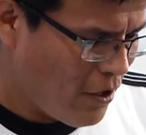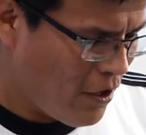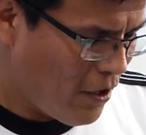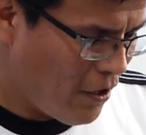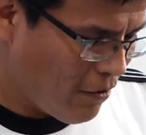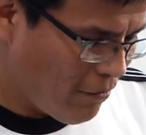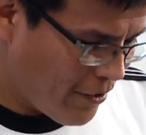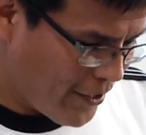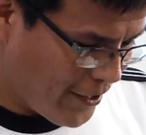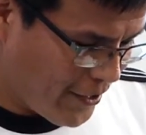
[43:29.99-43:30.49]

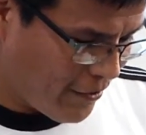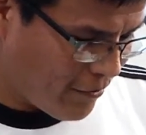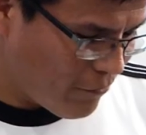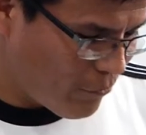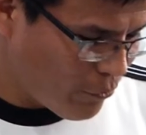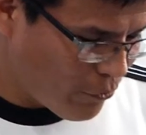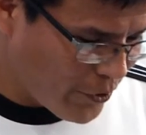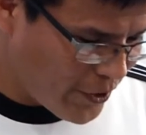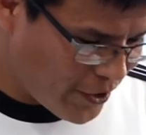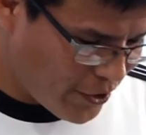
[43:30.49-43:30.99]
All right,
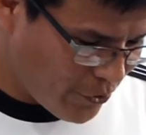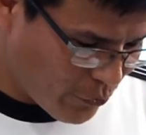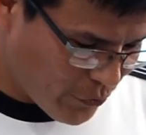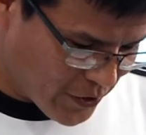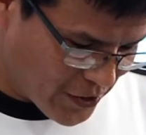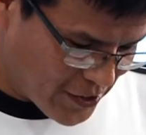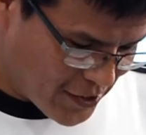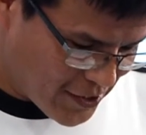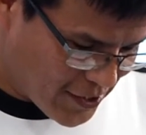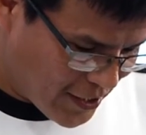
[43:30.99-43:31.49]
where
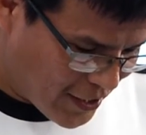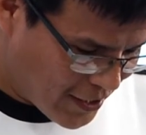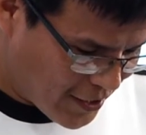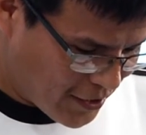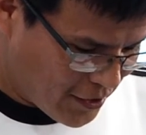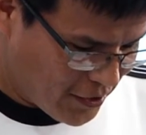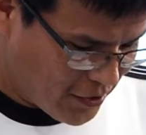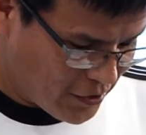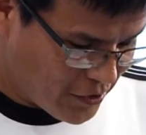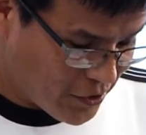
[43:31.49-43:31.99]
was
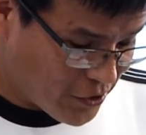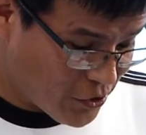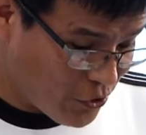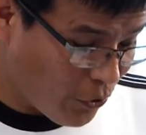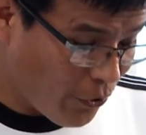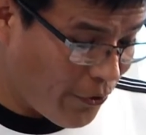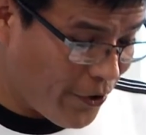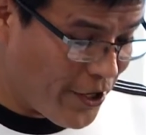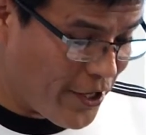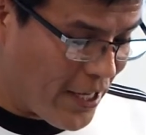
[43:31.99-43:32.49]
I?
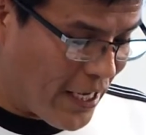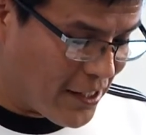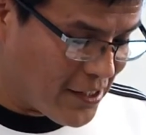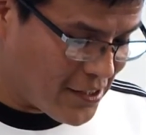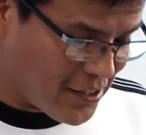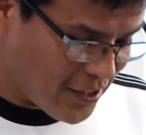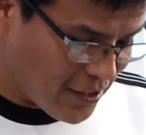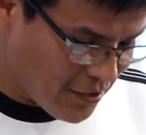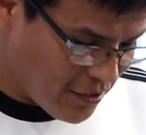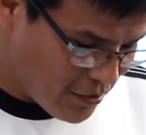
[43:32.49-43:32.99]
Story,
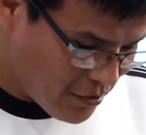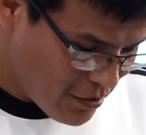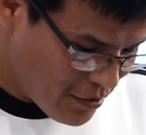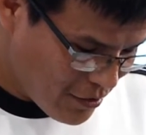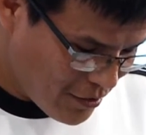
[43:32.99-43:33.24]
that's it.